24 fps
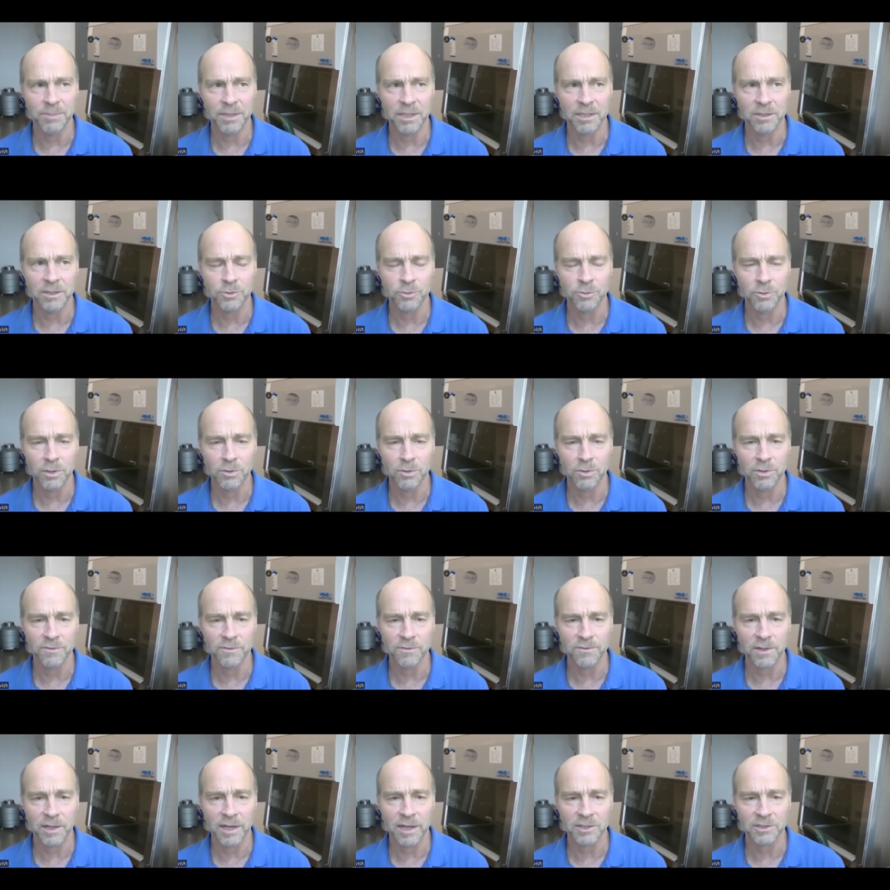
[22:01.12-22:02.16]
be a truer
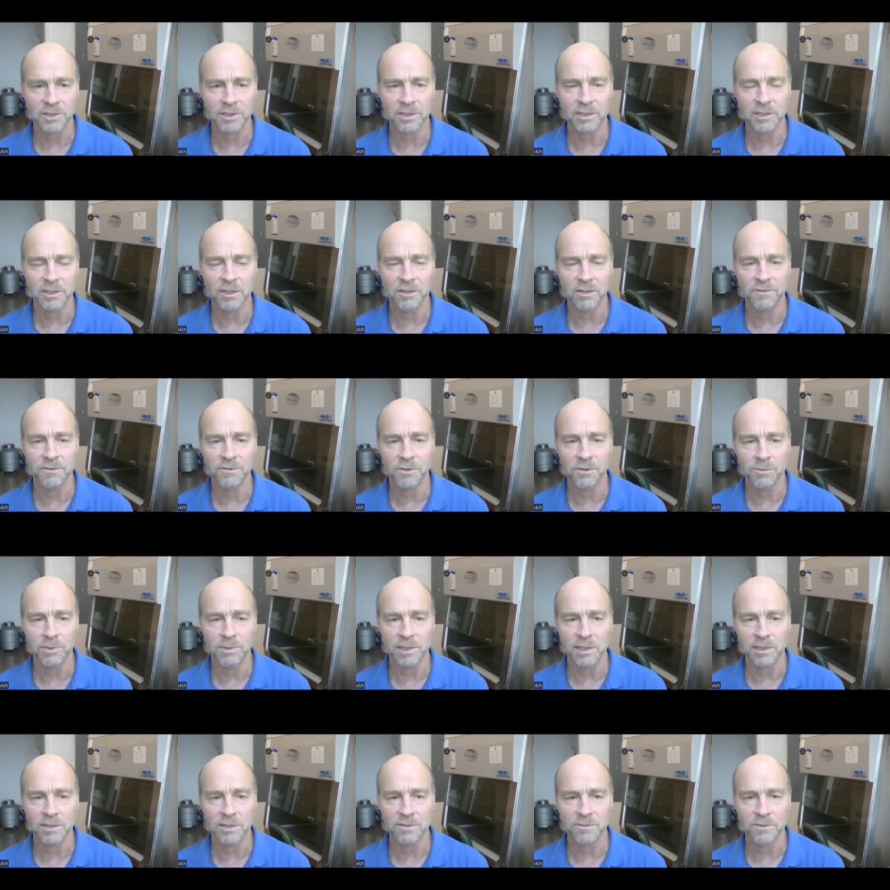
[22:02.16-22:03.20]
reflection of the of
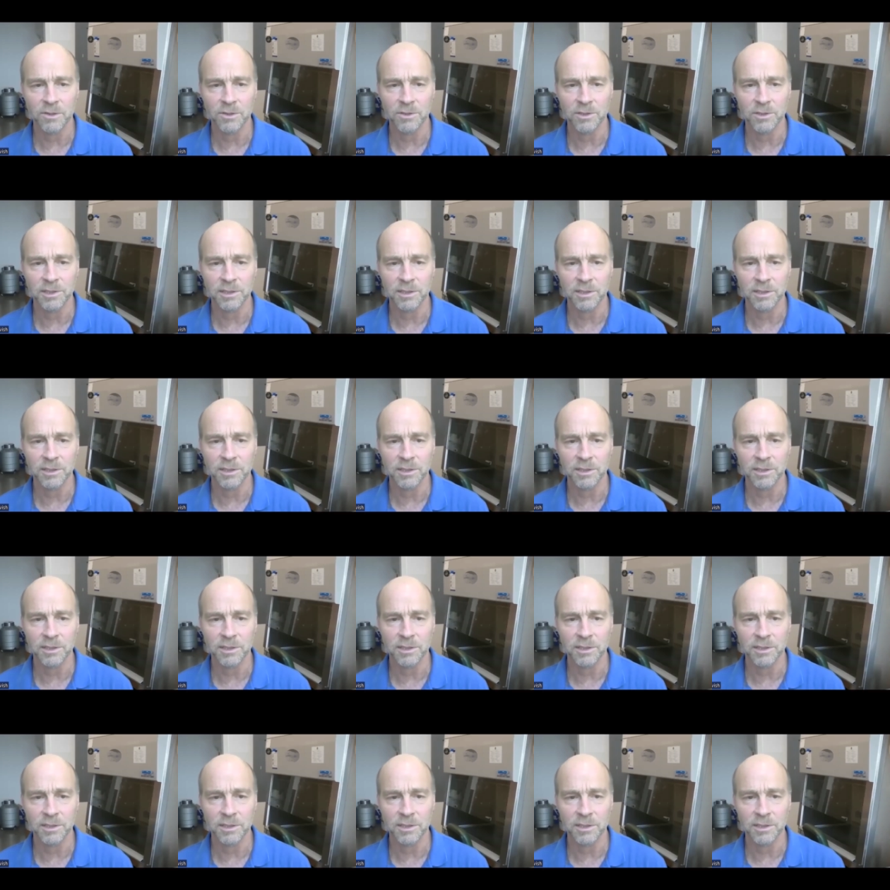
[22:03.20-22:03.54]
will the people. Of